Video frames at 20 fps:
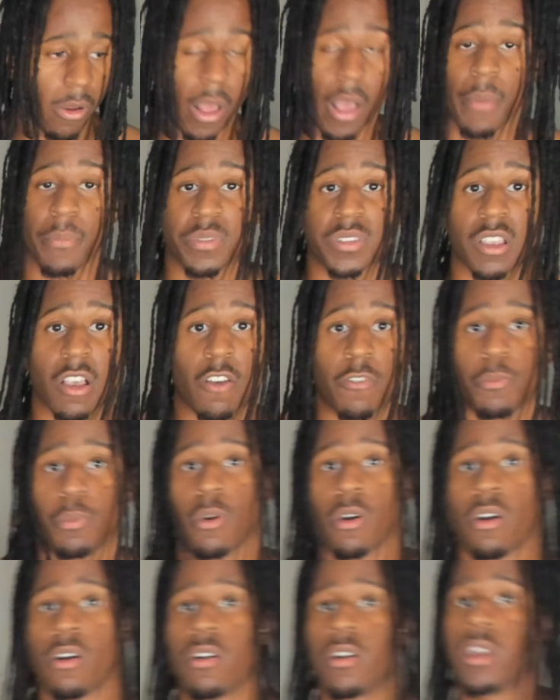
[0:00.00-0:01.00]
I'm
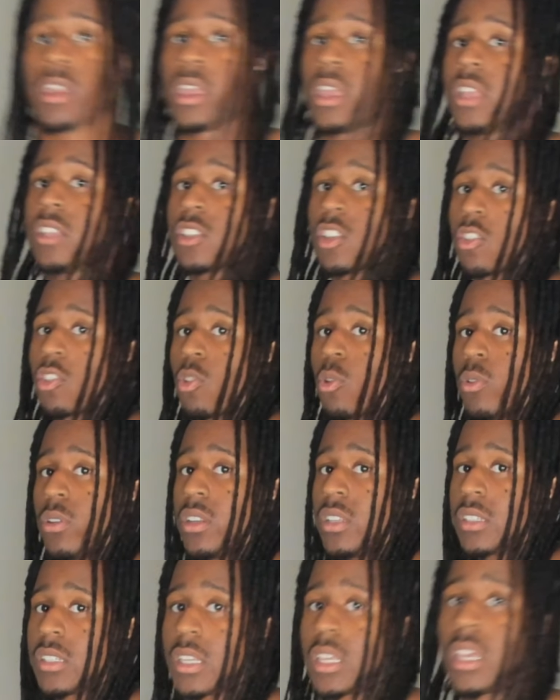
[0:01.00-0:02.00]
southpaw into throwing
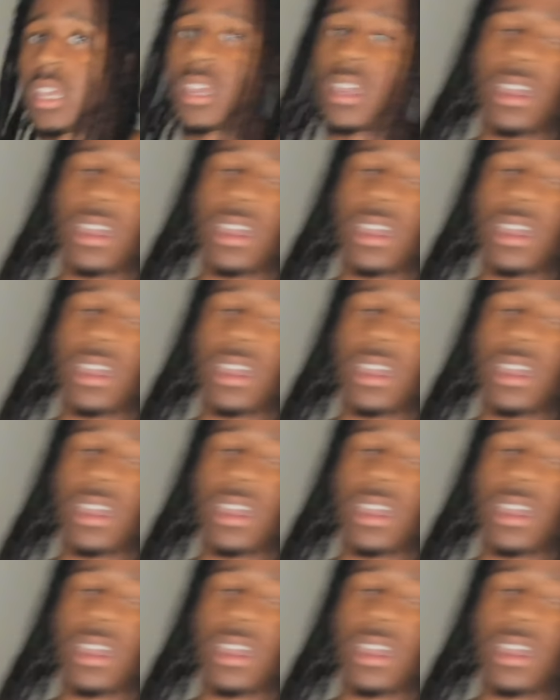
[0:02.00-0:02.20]
this kick,